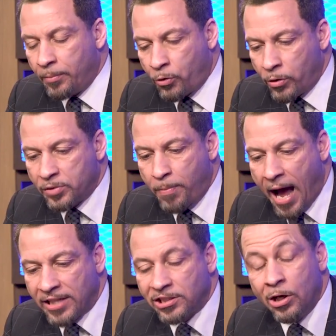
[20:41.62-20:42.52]
to get Chris
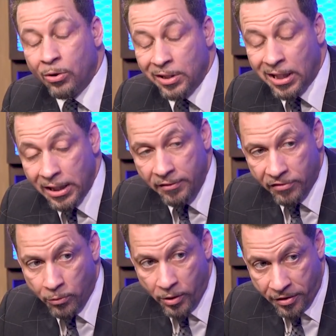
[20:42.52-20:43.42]
Bosh to go to
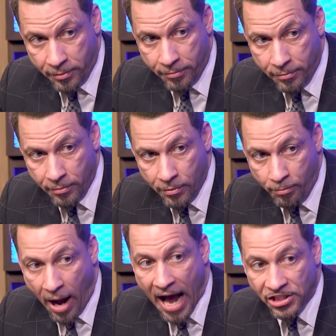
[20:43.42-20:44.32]
Cleveland with him.
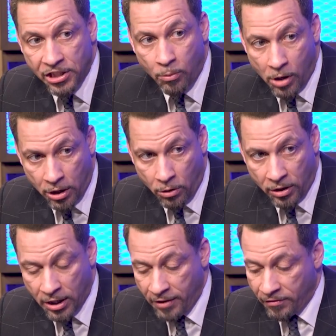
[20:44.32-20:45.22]
Bosh didn't want to go to
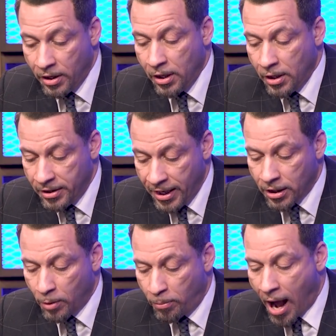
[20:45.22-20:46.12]
Cleveland. Right. Then
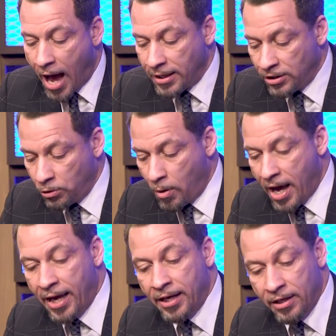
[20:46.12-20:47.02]
LeBron and
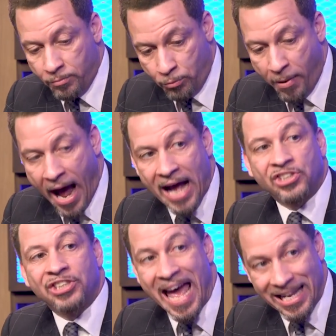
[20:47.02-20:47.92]
Dwyane and Bosh
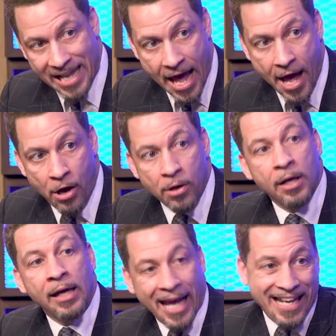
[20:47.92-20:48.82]
sat down,
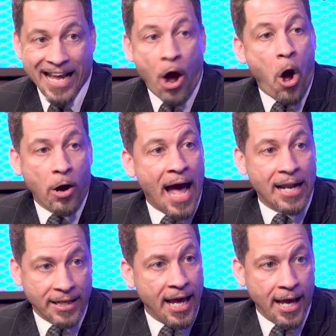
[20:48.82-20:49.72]
and they all kind of came.